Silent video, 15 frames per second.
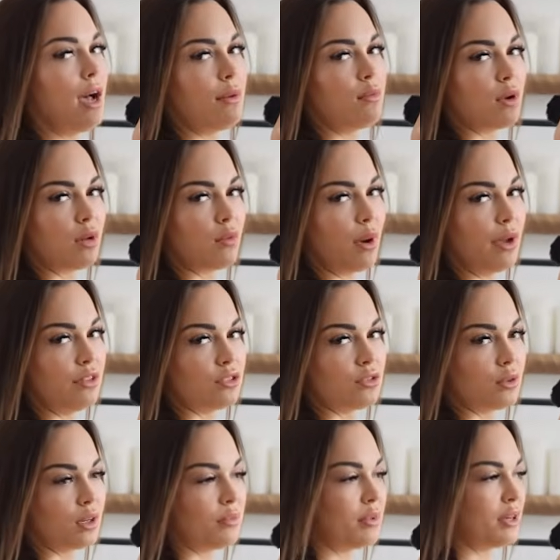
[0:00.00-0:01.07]
want a white
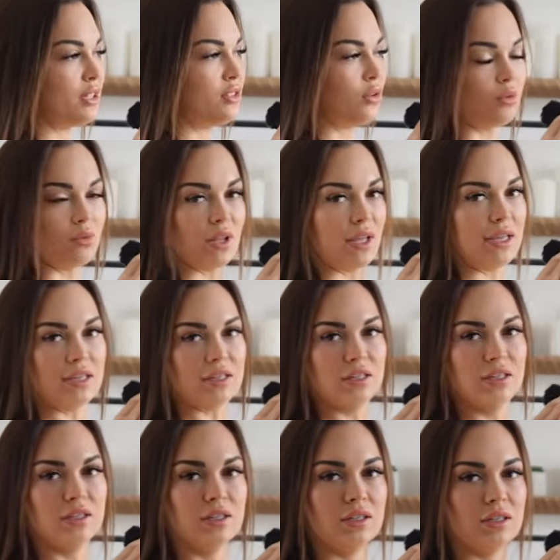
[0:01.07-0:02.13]
short, but I don't like
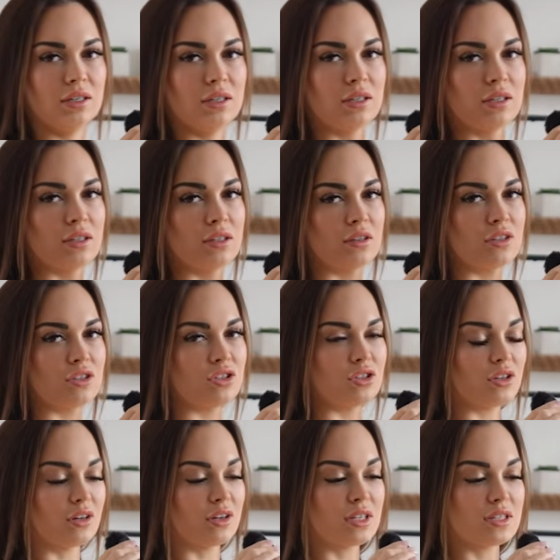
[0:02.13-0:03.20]
the
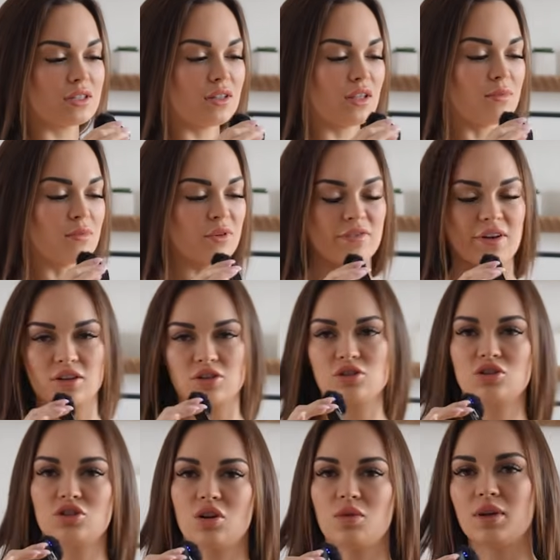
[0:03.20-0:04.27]
sheerness and the imperfection
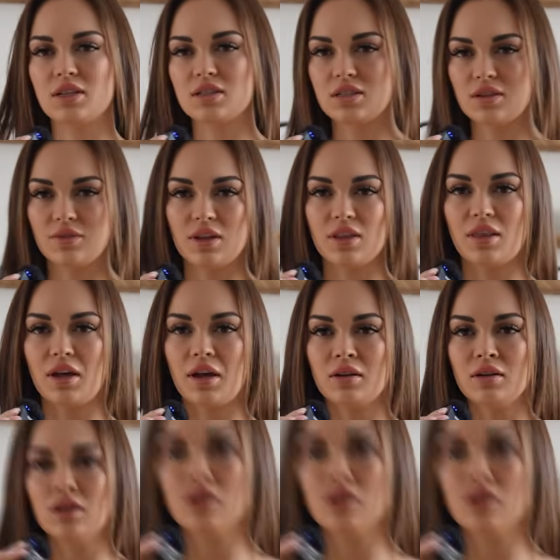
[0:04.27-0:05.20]
showing and stuff like that.